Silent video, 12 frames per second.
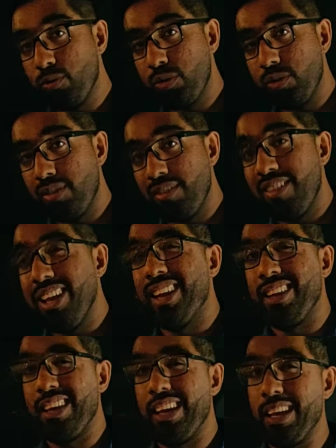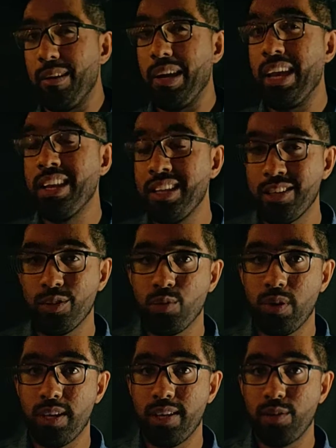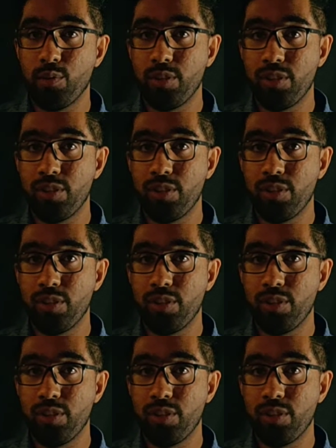than any other welding which